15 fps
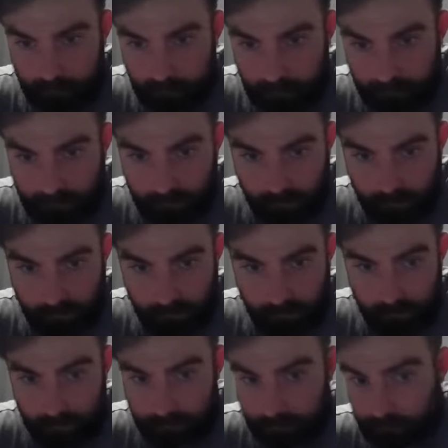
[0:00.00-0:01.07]
Star's Law,
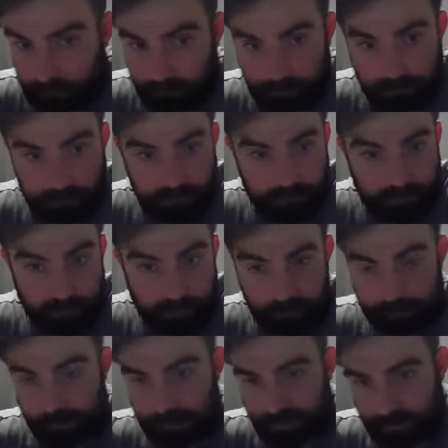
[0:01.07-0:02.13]
the
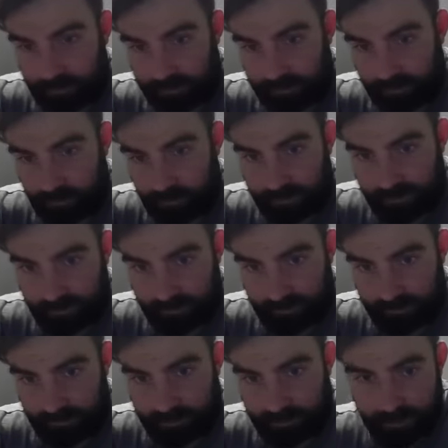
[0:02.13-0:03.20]
person who asked the question, is the
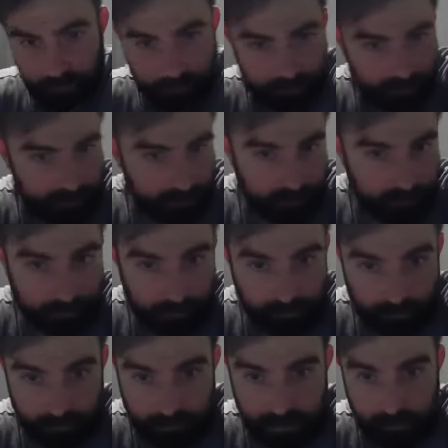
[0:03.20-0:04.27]
last person I can find on the
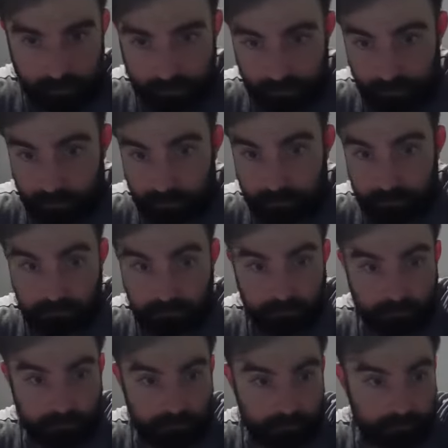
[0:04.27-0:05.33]
cameras now.
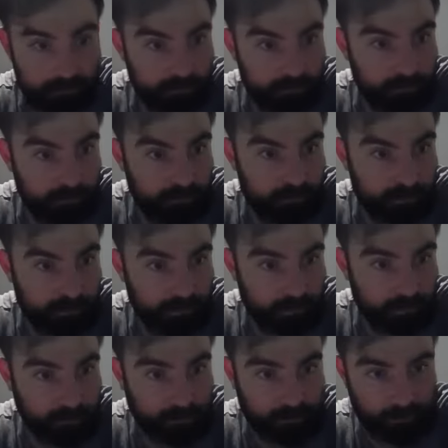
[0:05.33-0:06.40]
Hannah, all
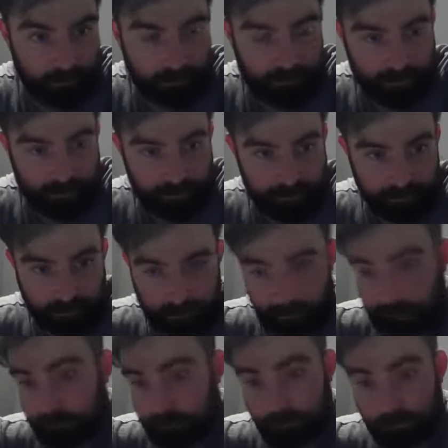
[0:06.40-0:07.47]
right, Hannah, I can see you now.
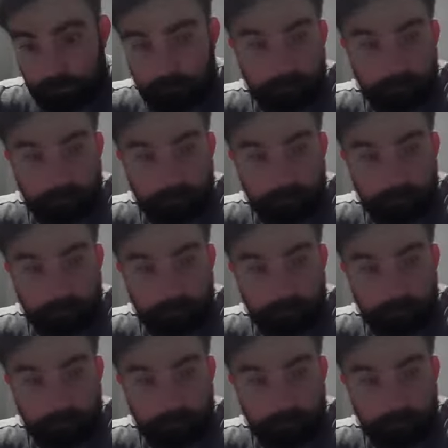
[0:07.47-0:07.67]
Cool.